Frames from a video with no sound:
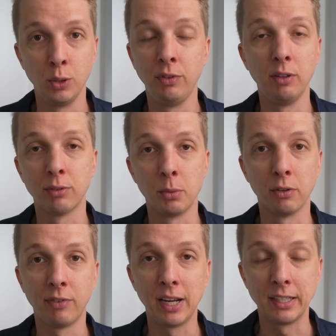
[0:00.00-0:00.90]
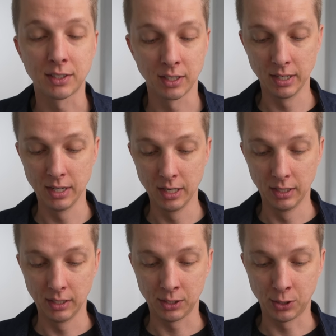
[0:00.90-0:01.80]
2 feet from your face.
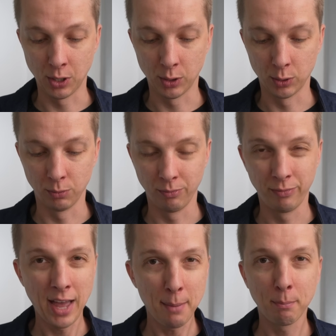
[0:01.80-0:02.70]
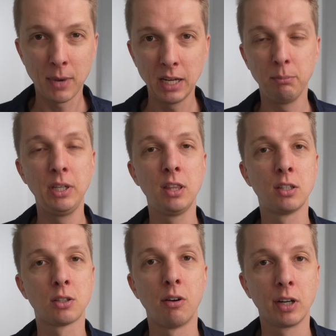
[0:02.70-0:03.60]
So that might be
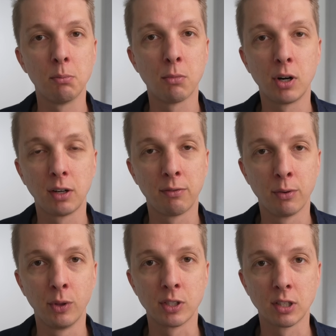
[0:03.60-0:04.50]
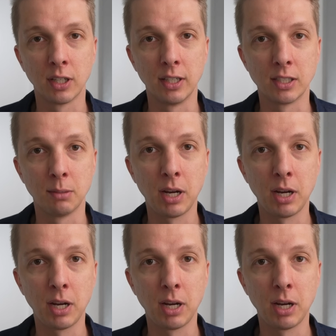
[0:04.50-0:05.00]
the target market for this lens.